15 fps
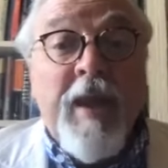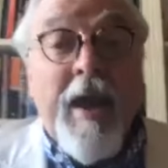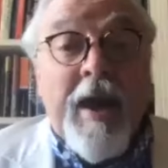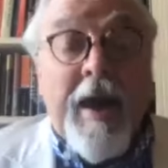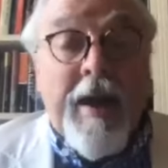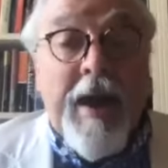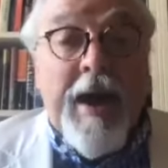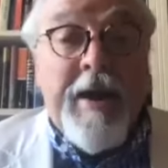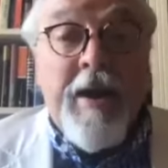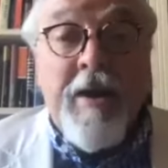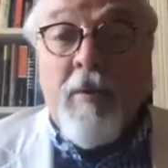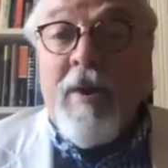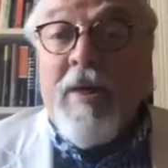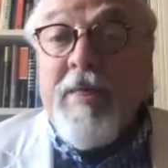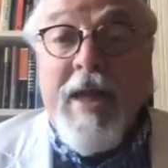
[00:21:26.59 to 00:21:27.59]
I don't
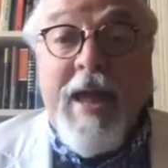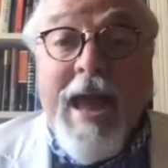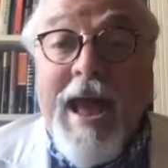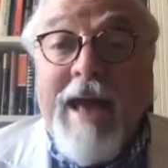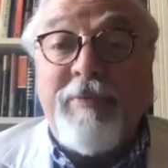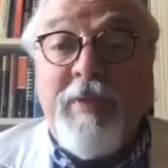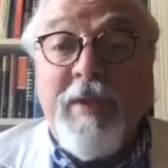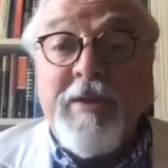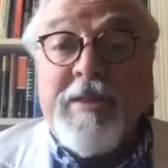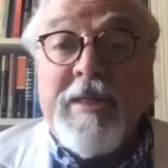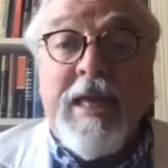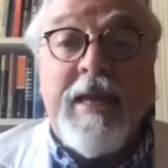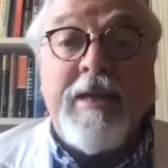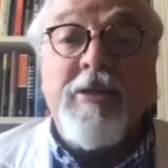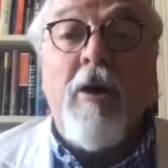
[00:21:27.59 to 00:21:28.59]
know whether they had these
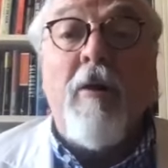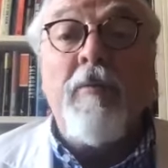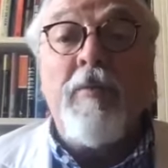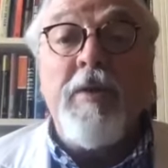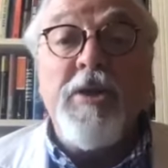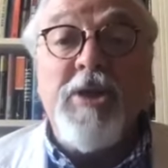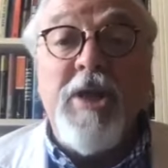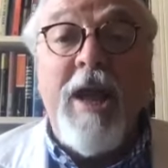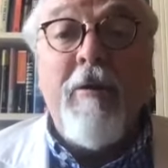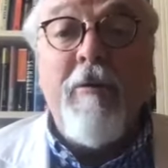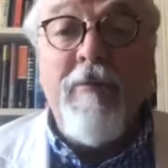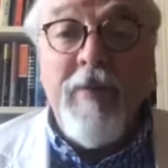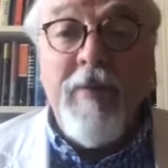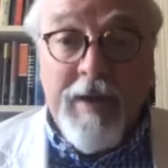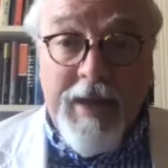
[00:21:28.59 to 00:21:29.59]
things on the
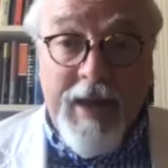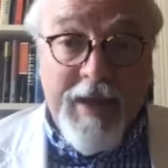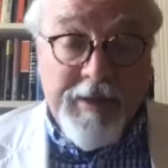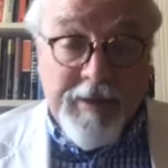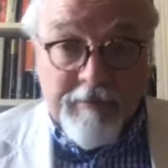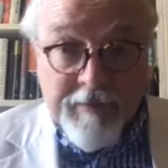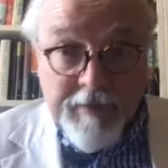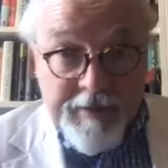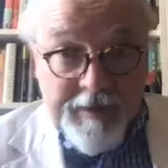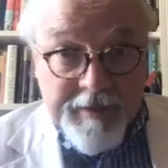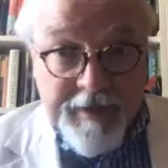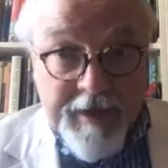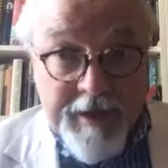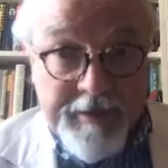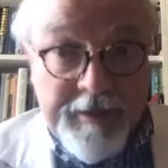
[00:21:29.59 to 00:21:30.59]
shelf in case of a
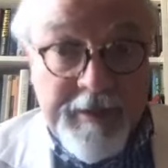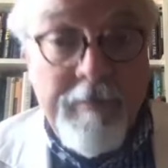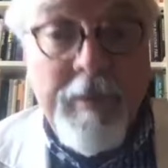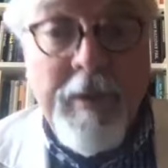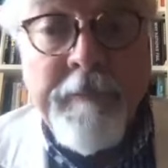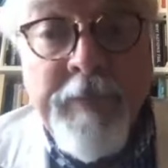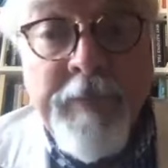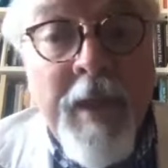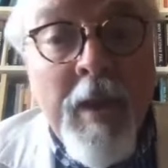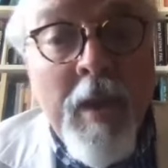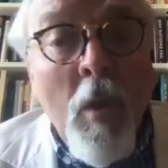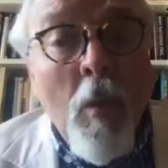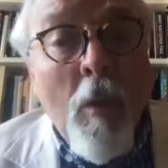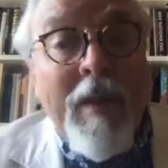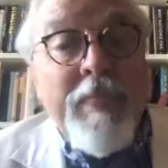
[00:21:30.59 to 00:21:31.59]
disaster, but
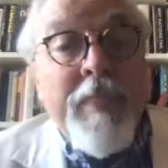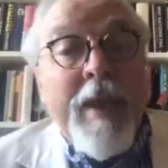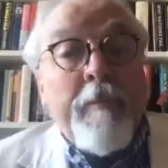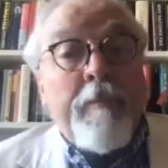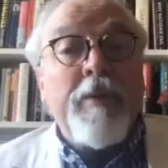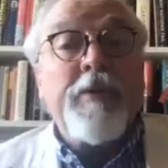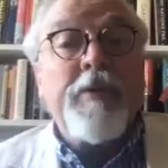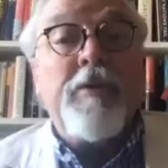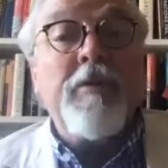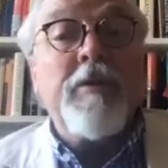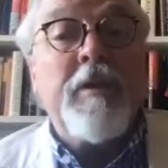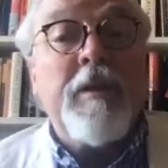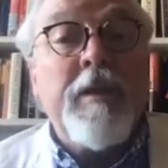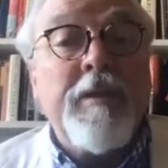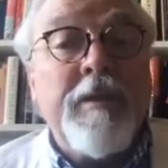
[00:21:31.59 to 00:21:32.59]
when they
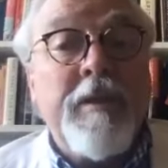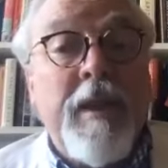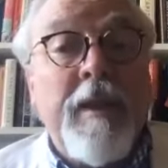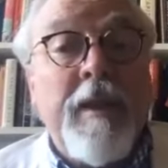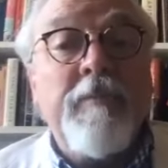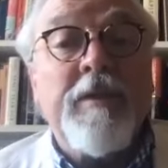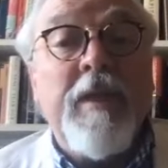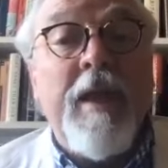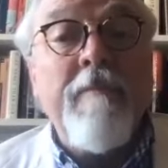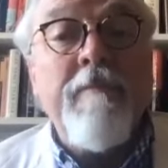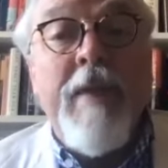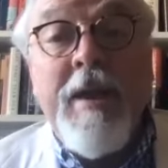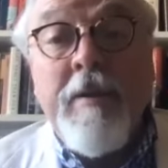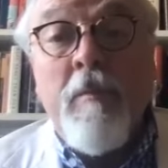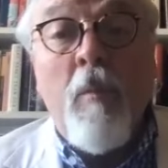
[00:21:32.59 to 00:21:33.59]
produced these schemes, they
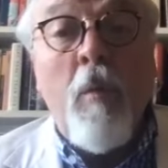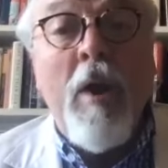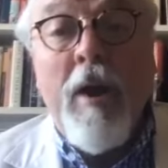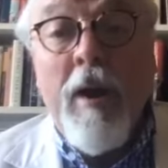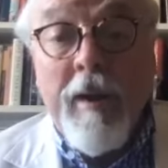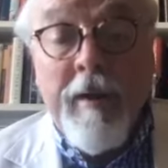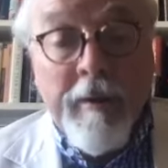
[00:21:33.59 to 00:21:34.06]
made them work